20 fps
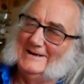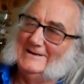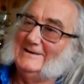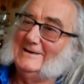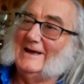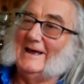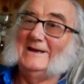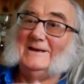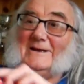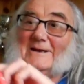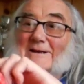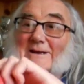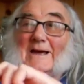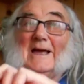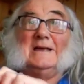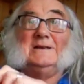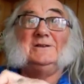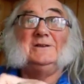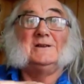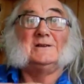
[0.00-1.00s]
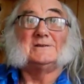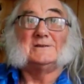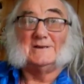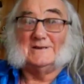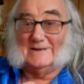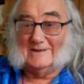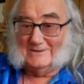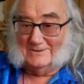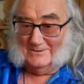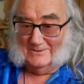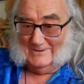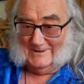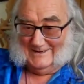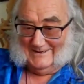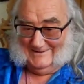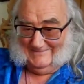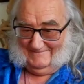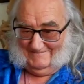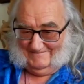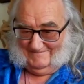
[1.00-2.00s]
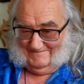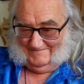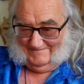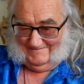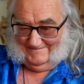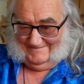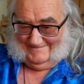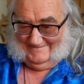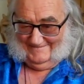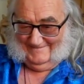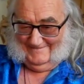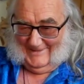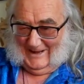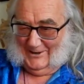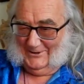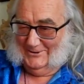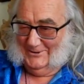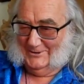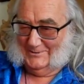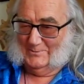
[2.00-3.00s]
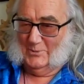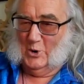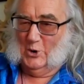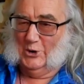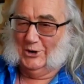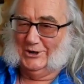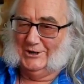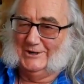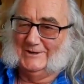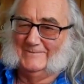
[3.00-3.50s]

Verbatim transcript: and, uh, and this another one. And there's more. And there's more.